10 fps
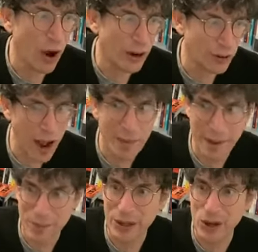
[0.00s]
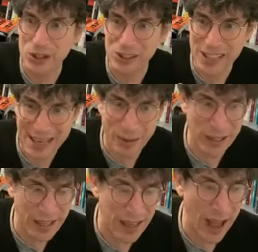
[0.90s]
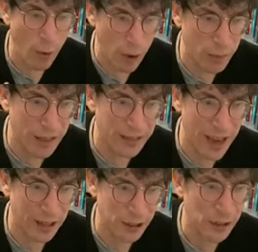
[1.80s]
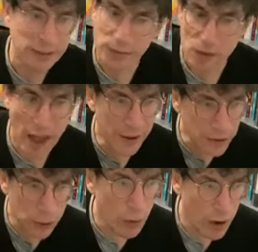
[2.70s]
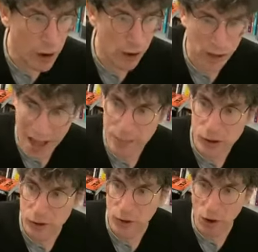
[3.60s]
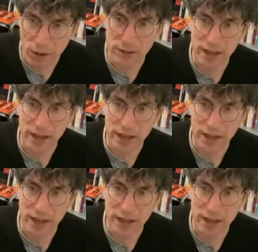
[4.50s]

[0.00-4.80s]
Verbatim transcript: on CrowdMed because secretly I want to be a doctor. I used to wear a lab coat all the